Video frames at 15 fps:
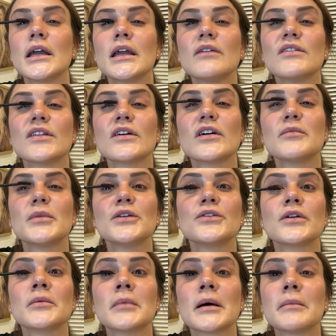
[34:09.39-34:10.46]
Even though I've been
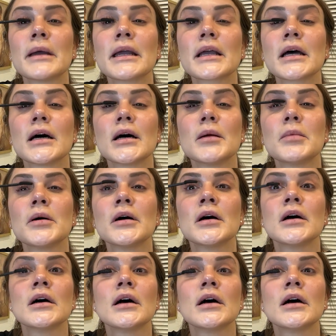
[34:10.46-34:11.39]
doing my makeup,